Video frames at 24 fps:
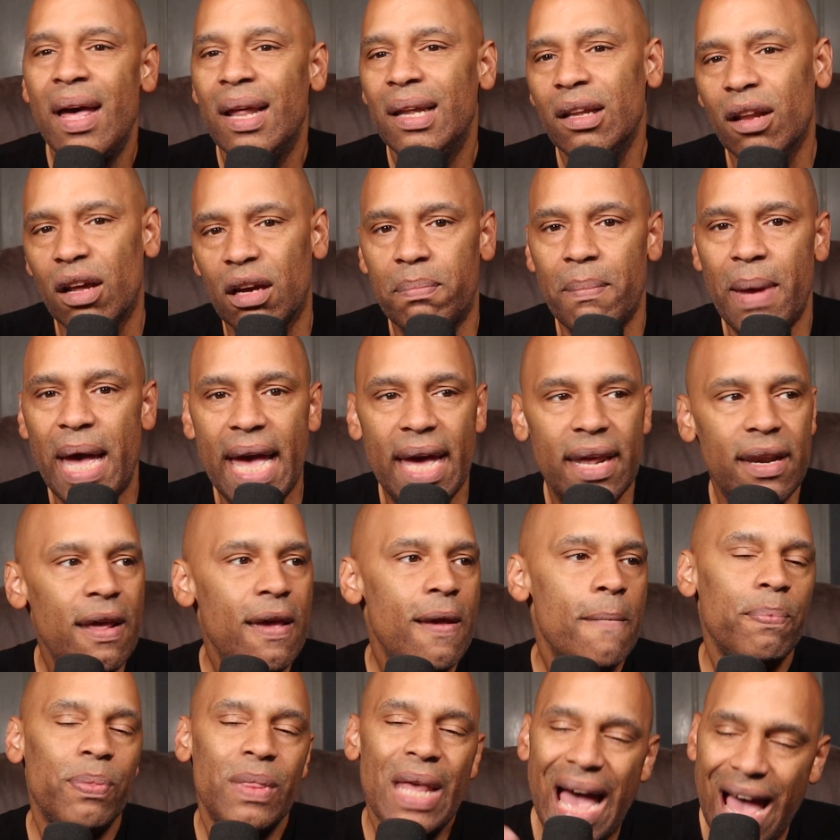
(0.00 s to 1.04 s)
Look, man,
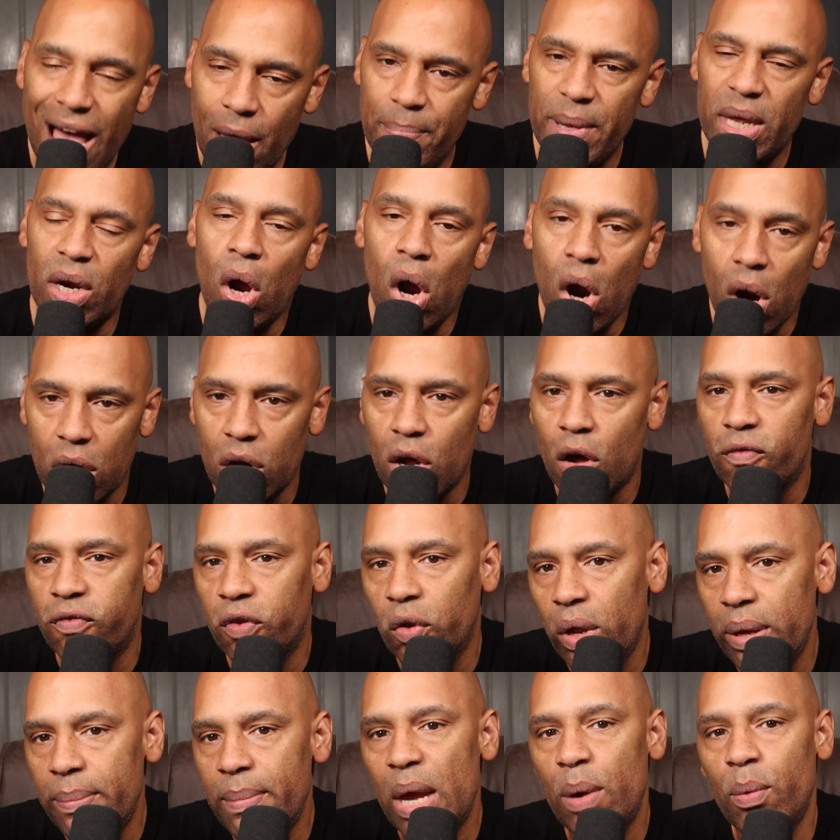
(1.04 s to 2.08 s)
I've been hard on
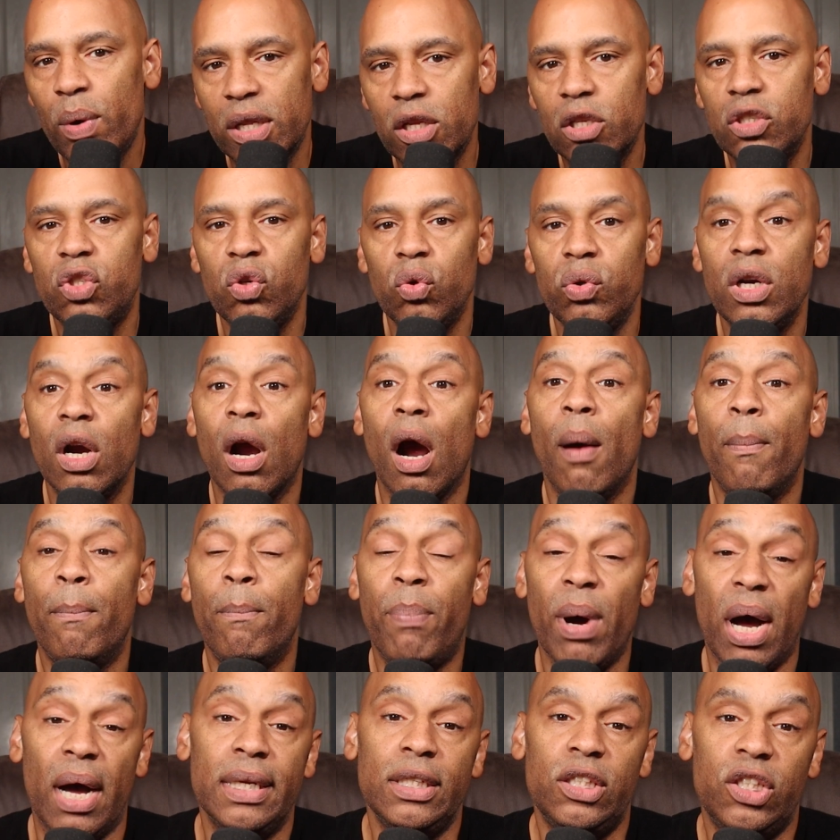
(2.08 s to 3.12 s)
Floyd Mayweather Junior a
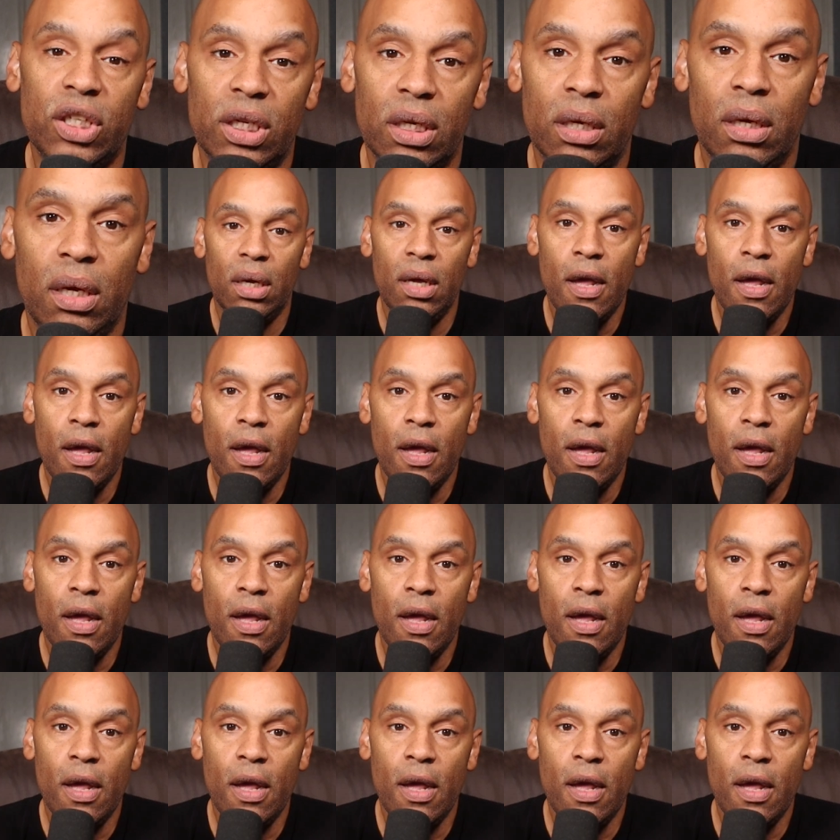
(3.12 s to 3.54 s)
bunch.